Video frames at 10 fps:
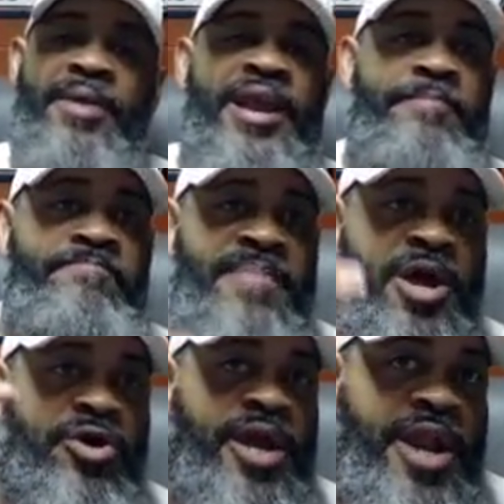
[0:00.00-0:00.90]
many
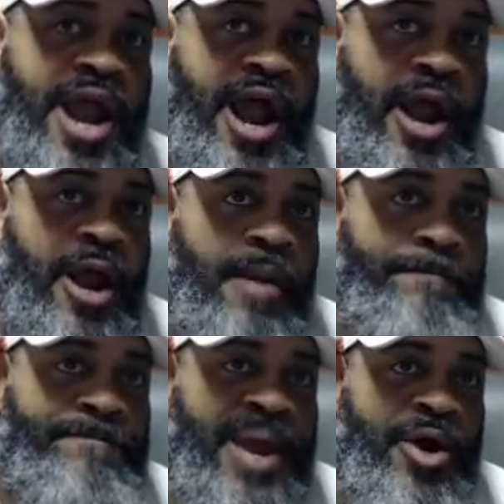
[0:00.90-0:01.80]
millionaire,
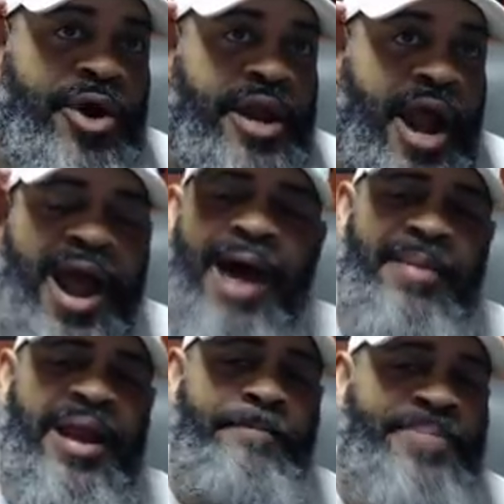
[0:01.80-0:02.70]
billionaire,
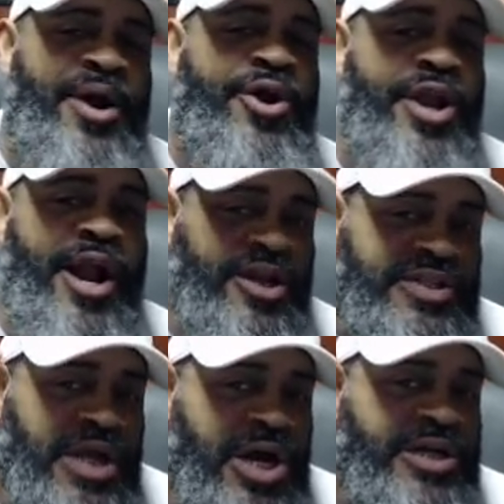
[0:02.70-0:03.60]
how many billionaire
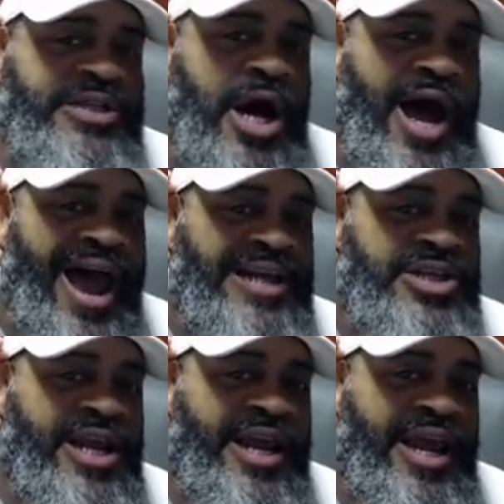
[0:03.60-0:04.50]
sons are
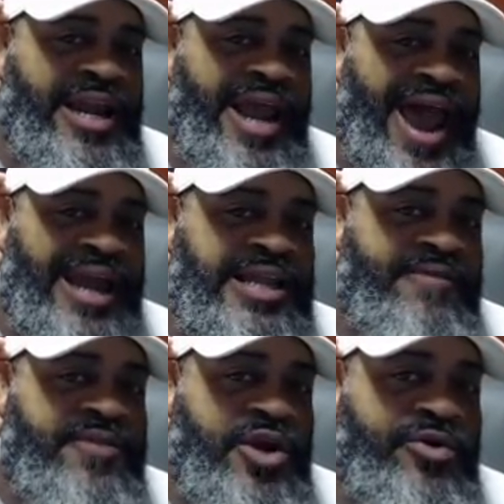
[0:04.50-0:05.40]
actually in
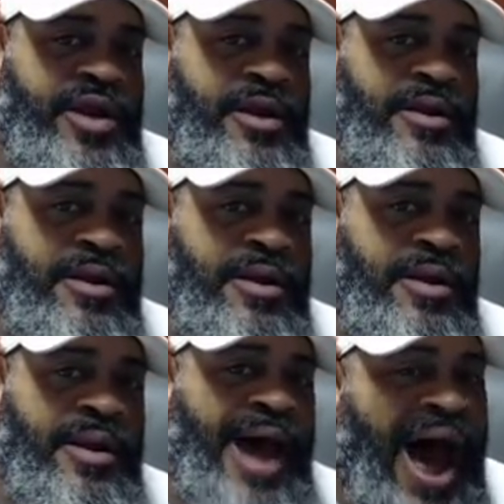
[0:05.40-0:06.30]
active duty?
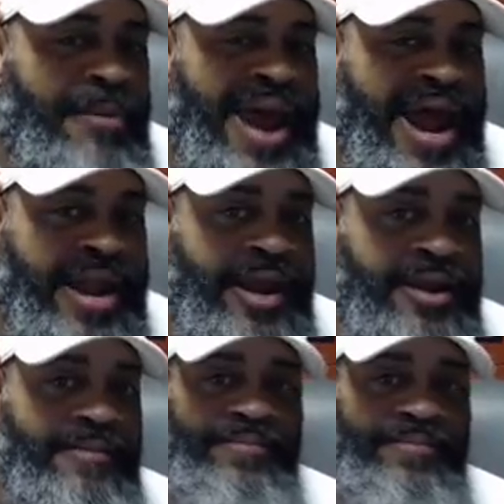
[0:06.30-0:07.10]
How many?